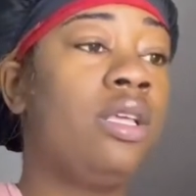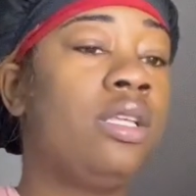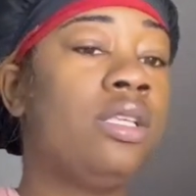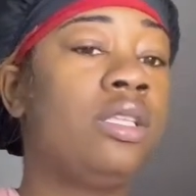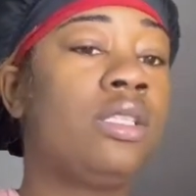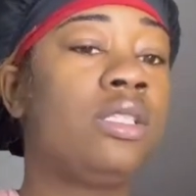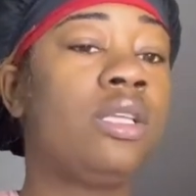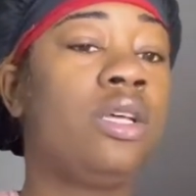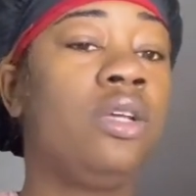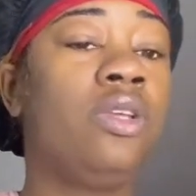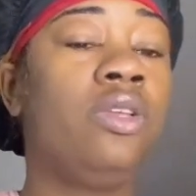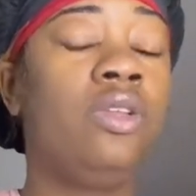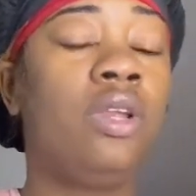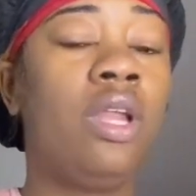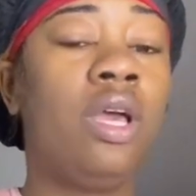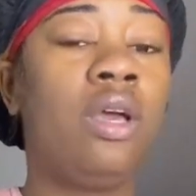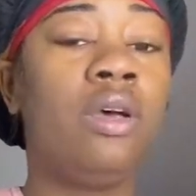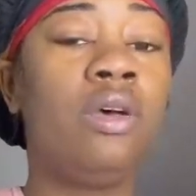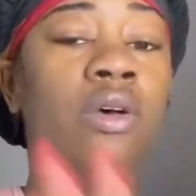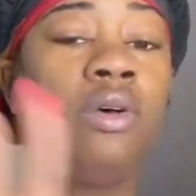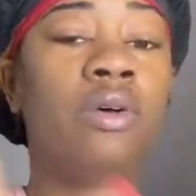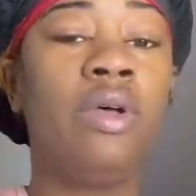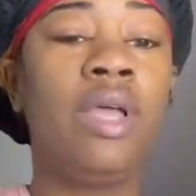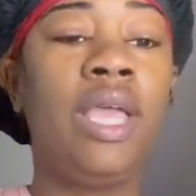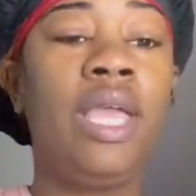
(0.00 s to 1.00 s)
So, you
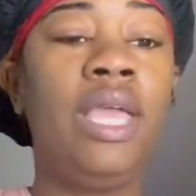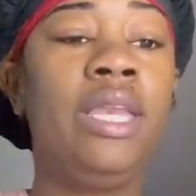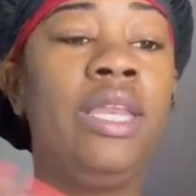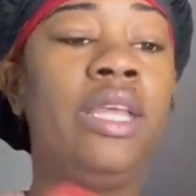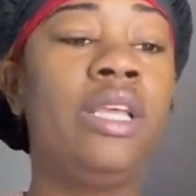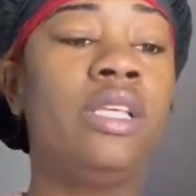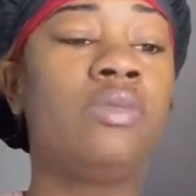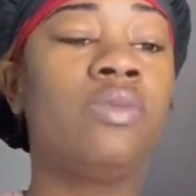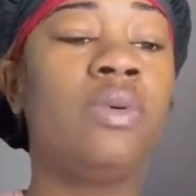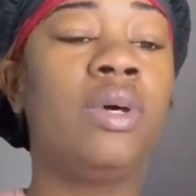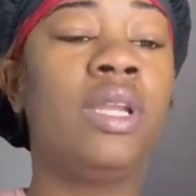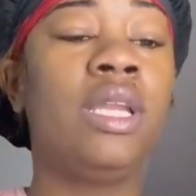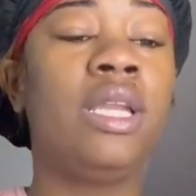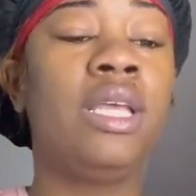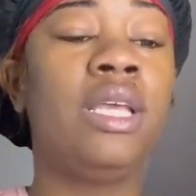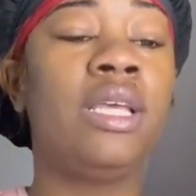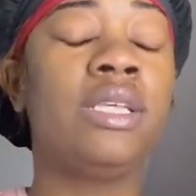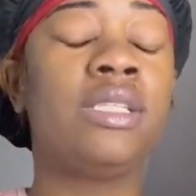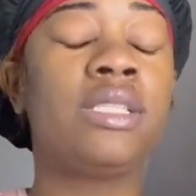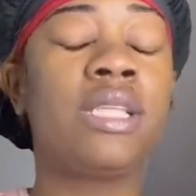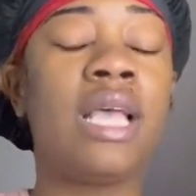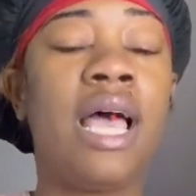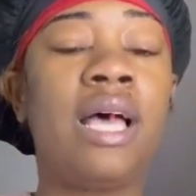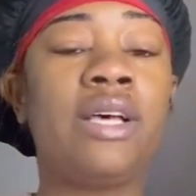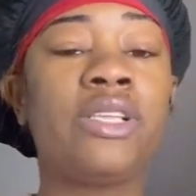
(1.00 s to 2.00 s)
know, it is what it
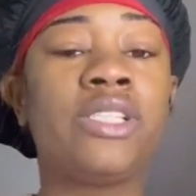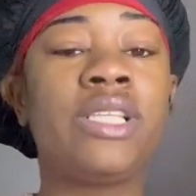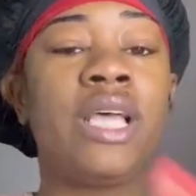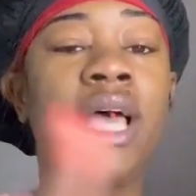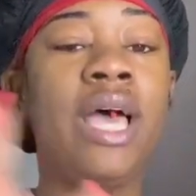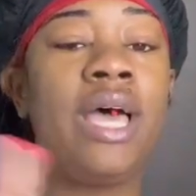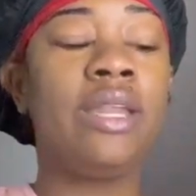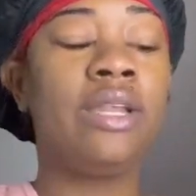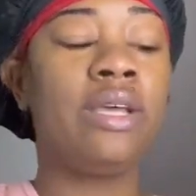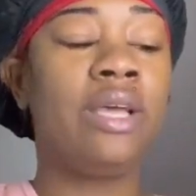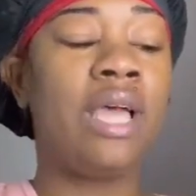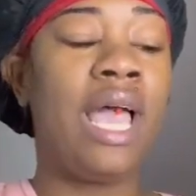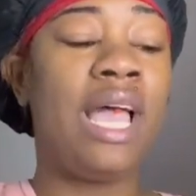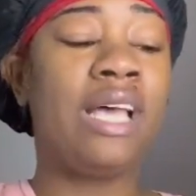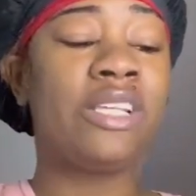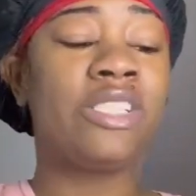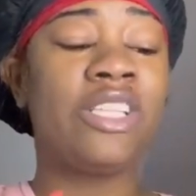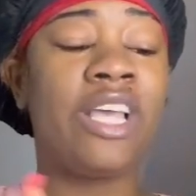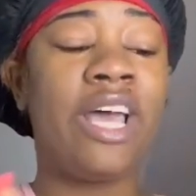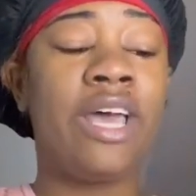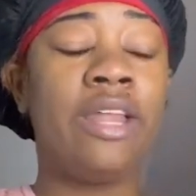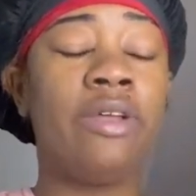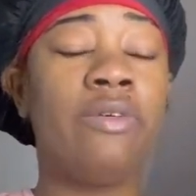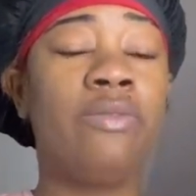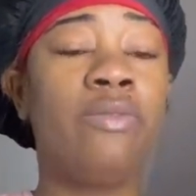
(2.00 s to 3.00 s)
is. Outside
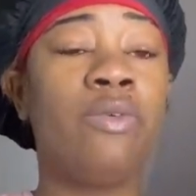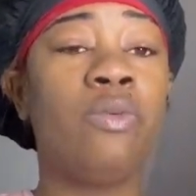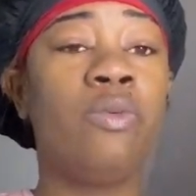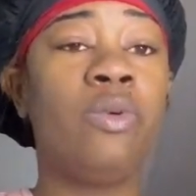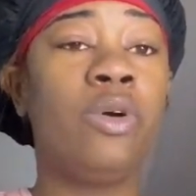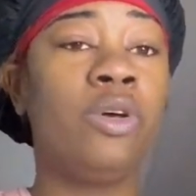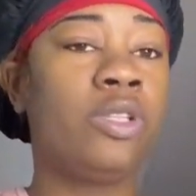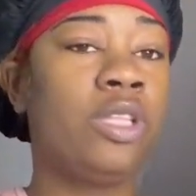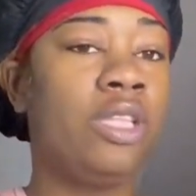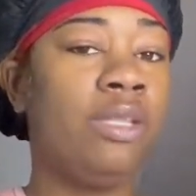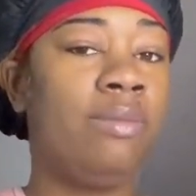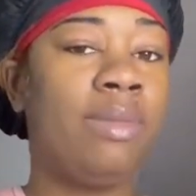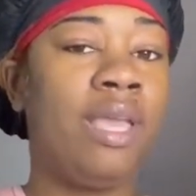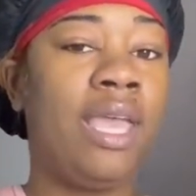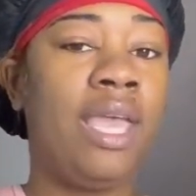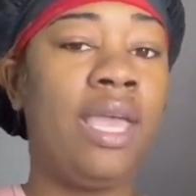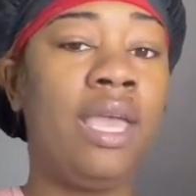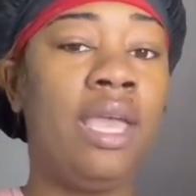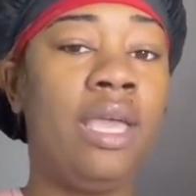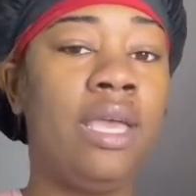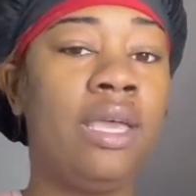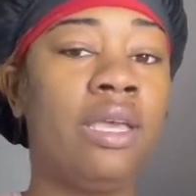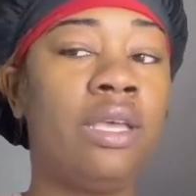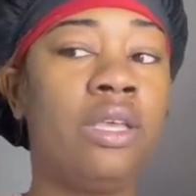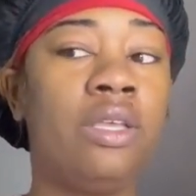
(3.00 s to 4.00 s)
of a wealthy
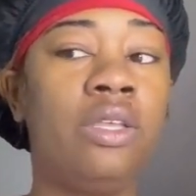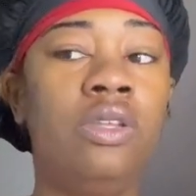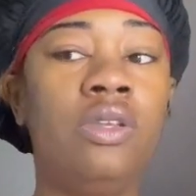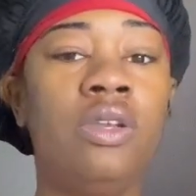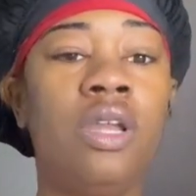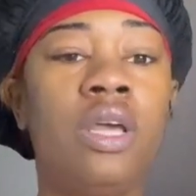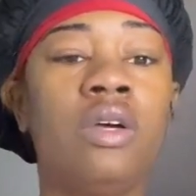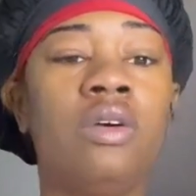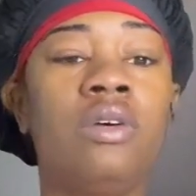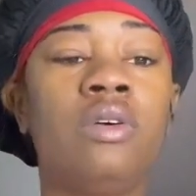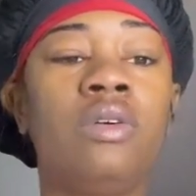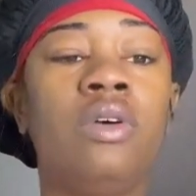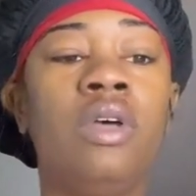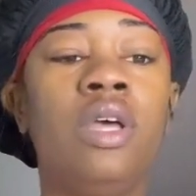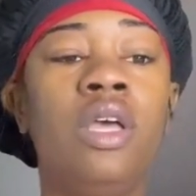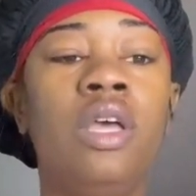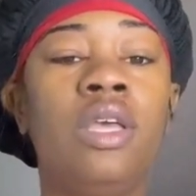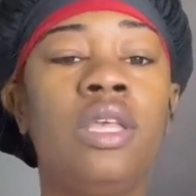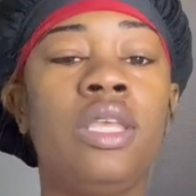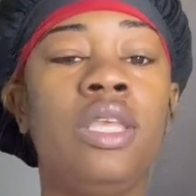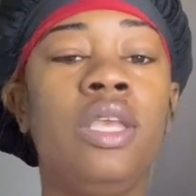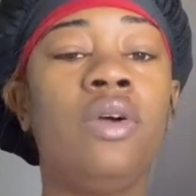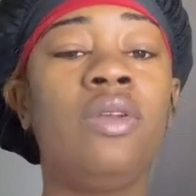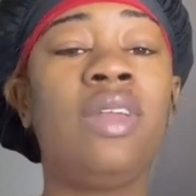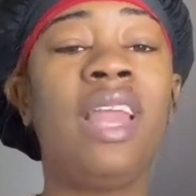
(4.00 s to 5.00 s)
man, you know,
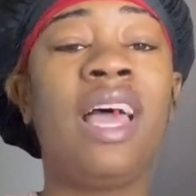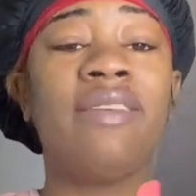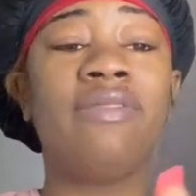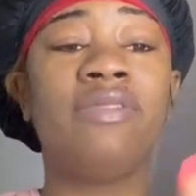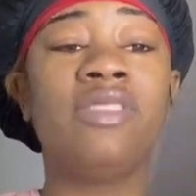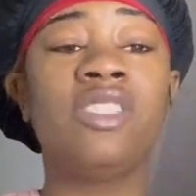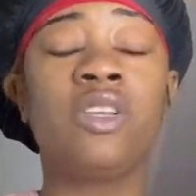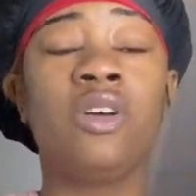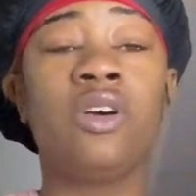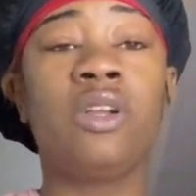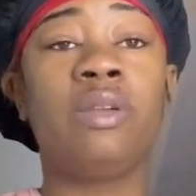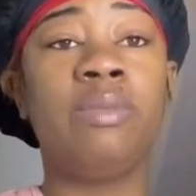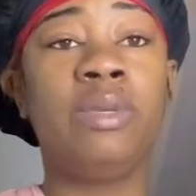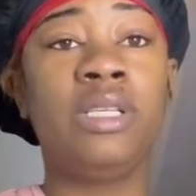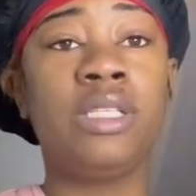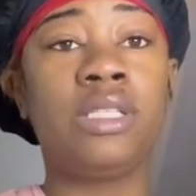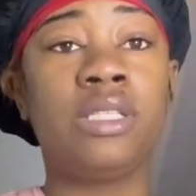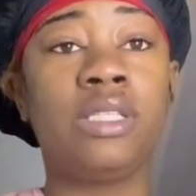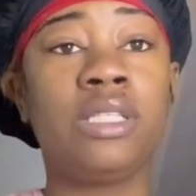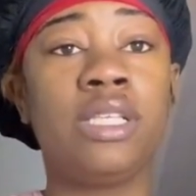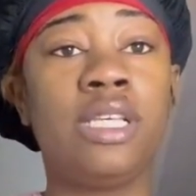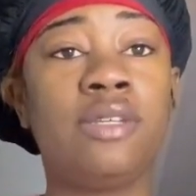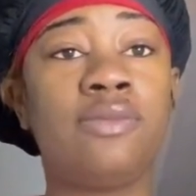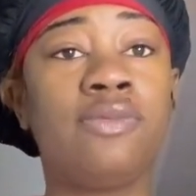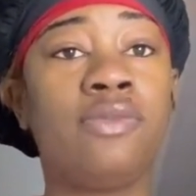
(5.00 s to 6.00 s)
your life is going to be
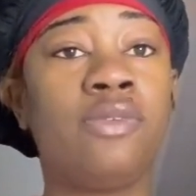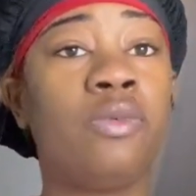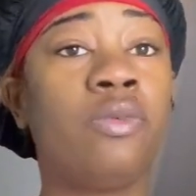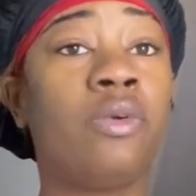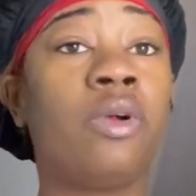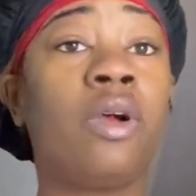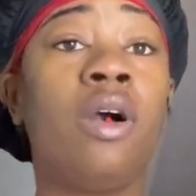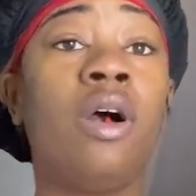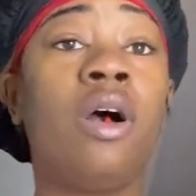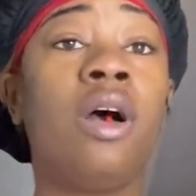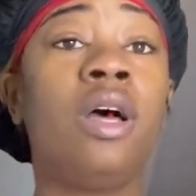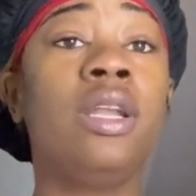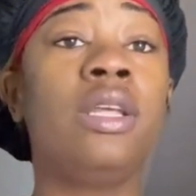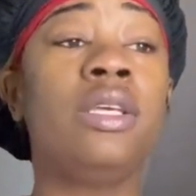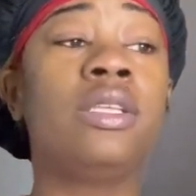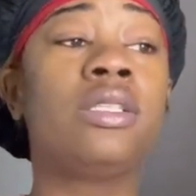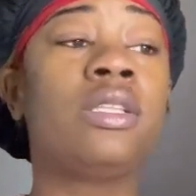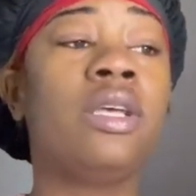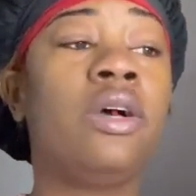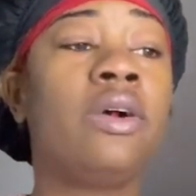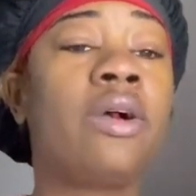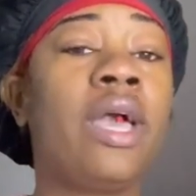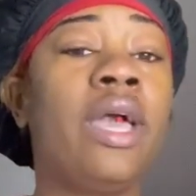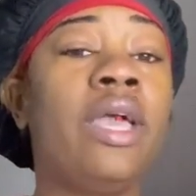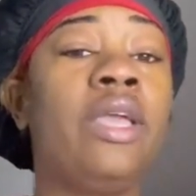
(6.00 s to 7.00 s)
successful regardless,
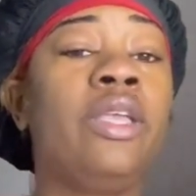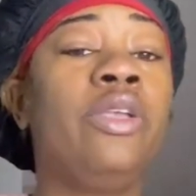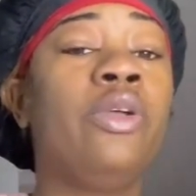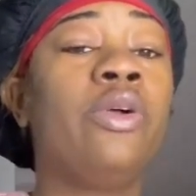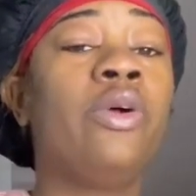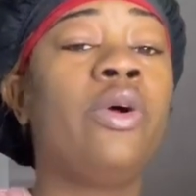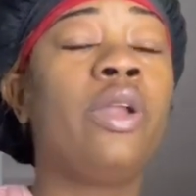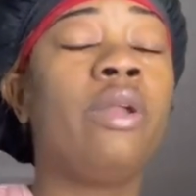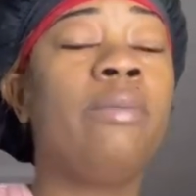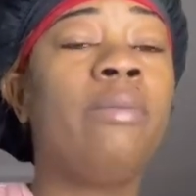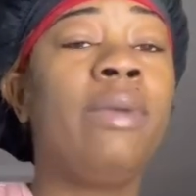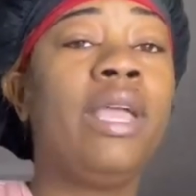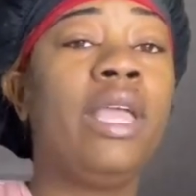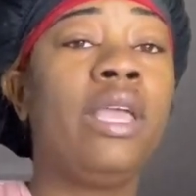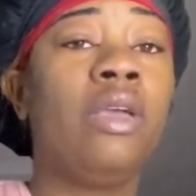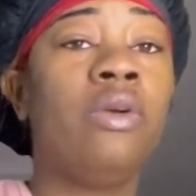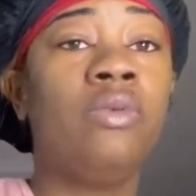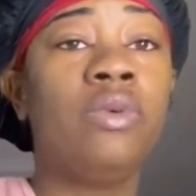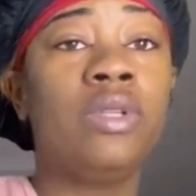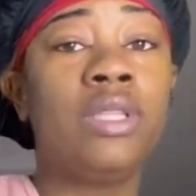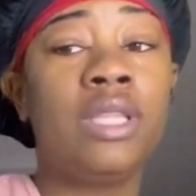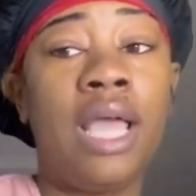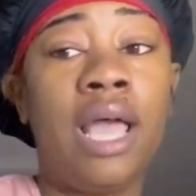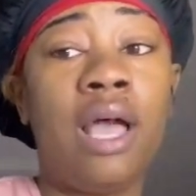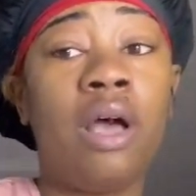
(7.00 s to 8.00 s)
okay? You're going to make it
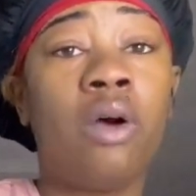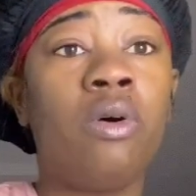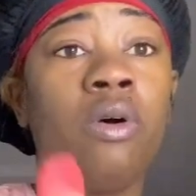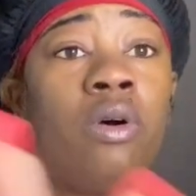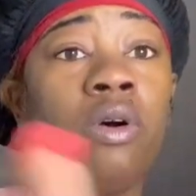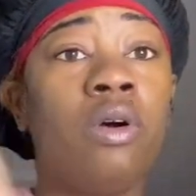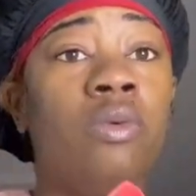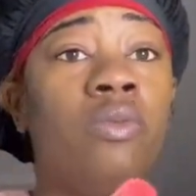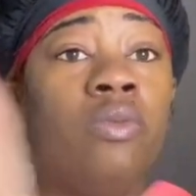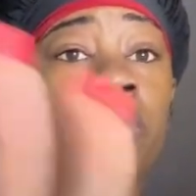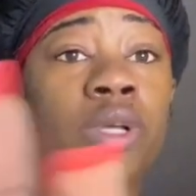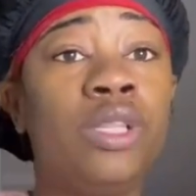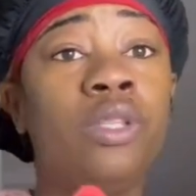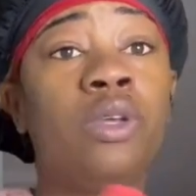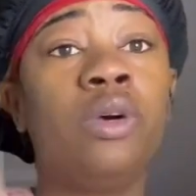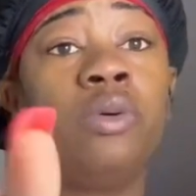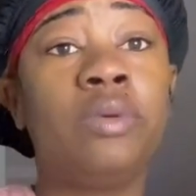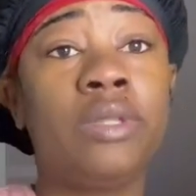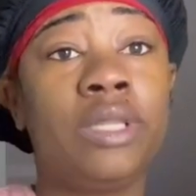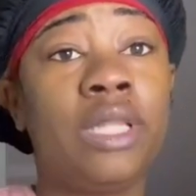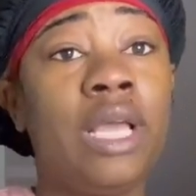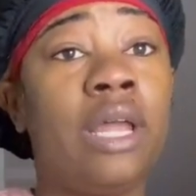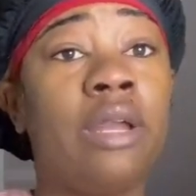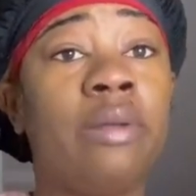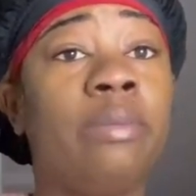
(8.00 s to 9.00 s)
without
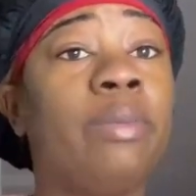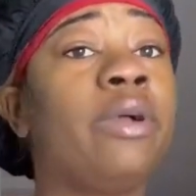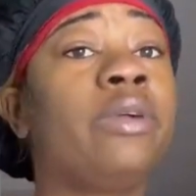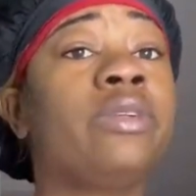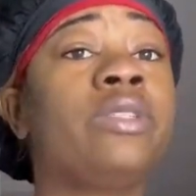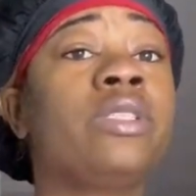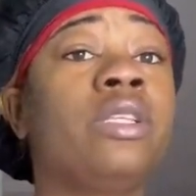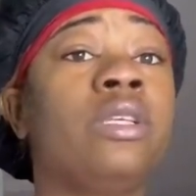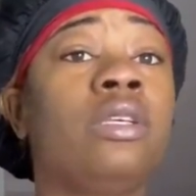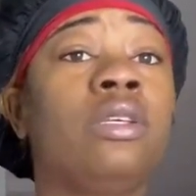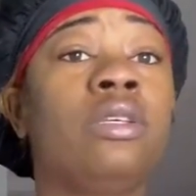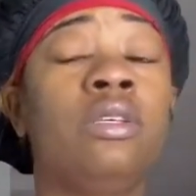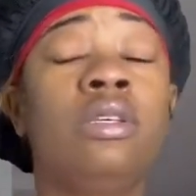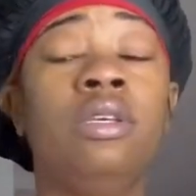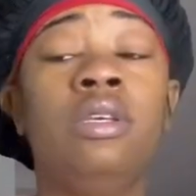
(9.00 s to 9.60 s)
a person.